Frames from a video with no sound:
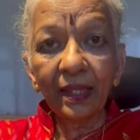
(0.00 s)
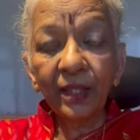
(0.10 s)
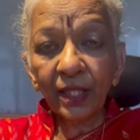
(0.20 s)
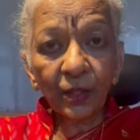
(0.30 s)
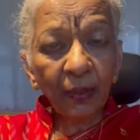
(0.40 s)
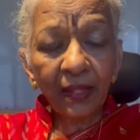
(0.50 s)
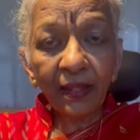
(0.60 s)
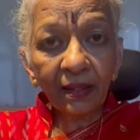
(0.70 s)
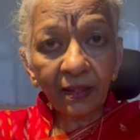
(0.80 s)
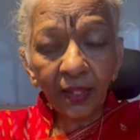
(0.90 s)
Just by
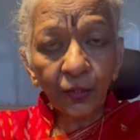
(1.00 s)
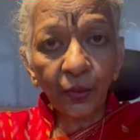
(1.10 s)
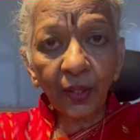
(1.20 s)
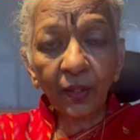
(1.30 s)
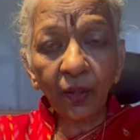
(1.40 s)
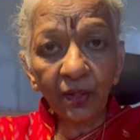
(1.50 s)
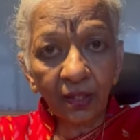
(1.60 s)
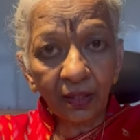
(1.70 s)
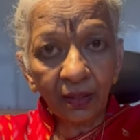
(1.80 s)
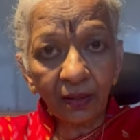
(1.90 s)
listening to a
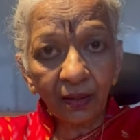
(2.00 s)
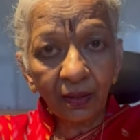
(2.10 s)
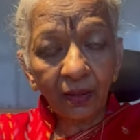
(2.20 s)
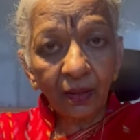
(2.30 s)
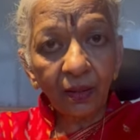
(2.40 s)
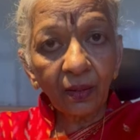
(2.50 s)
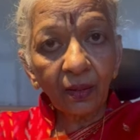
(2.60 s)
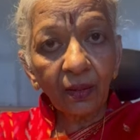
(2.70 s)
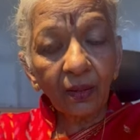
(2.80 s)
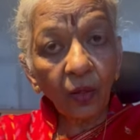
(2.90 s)
concert
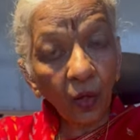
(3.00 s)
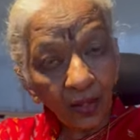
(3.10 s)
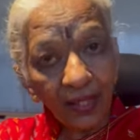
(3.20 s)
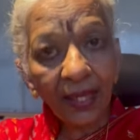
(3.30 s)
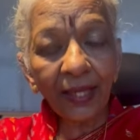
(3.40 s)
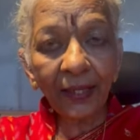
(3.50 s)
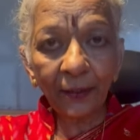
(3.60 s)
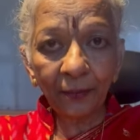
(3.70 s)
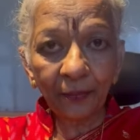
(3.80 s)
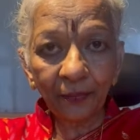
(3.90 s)
online,
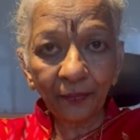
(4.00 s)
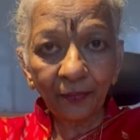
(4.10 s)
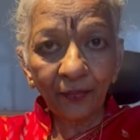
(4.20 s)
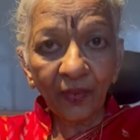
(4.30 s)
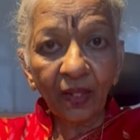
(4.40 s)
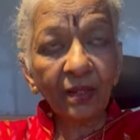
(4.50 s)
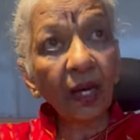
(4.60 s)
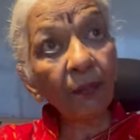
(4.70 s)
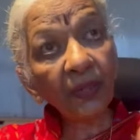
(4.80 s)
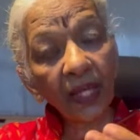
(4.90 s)

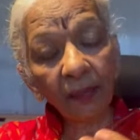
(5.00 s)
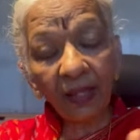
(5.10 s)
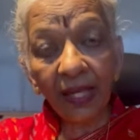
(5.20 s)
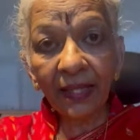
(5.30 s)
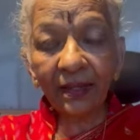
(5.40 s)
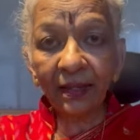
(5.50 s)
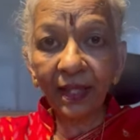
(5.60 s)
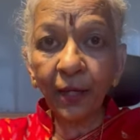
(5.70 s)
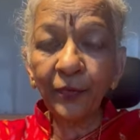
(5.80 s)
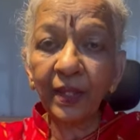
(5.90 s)
sometime later
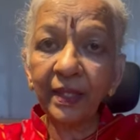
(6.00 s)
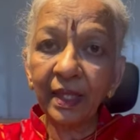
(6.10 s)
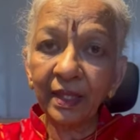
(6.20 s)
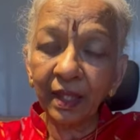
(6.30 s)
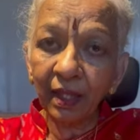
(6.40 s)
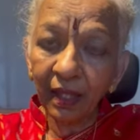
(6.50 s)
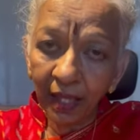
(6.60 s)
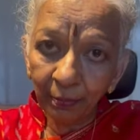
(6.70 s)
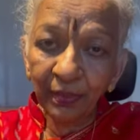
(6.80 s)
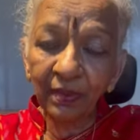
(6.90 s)
after it has
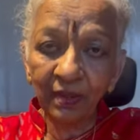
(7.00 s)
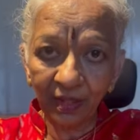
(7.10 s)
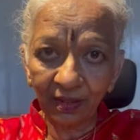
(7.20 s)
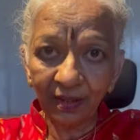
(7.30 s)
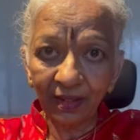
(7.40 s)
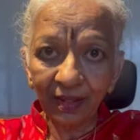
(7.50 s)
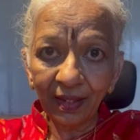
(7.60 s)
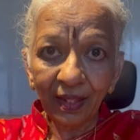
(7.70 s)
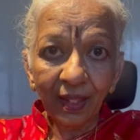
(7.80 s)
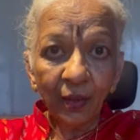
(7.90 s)
happened,
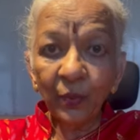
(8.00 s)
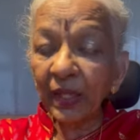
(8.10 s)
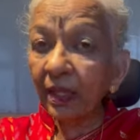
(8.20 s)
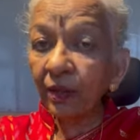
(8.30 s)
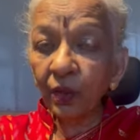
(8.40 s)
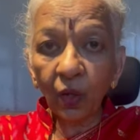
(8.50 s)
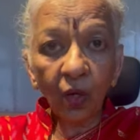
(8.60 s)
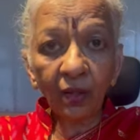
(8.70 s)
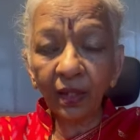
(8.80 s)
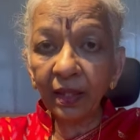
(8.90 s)
will
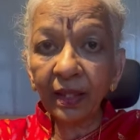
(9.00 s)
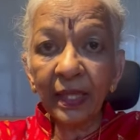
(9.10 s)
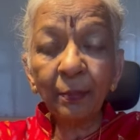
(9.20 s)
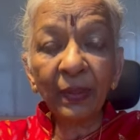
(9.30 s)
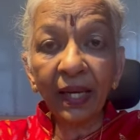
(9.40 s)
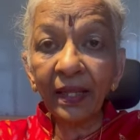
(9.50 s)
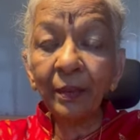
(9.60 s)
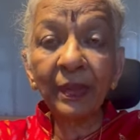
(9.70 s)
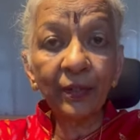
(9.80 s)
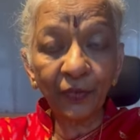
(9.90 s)
not reap any
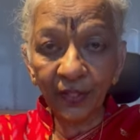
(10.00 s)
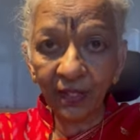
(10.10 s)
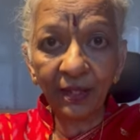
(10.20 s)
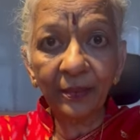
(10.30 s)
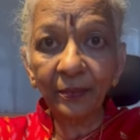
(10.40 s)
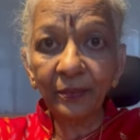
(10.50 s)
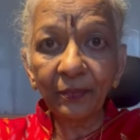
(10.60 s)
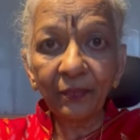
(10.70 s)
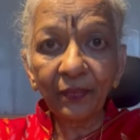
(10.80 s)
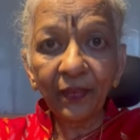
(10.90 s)
benefits
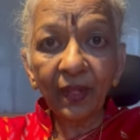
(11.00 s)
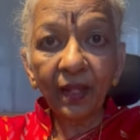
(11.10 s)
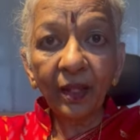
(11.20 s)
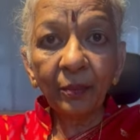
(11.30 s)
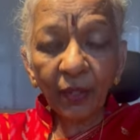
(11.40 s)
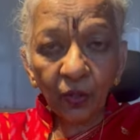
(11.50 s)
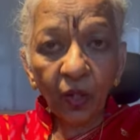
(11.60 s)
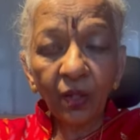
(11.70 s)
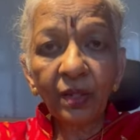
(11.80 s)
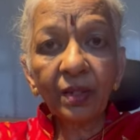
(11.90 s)

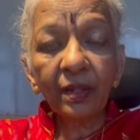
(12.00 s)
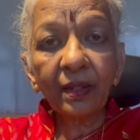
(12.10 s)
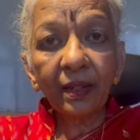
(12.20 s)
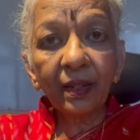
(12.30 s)
because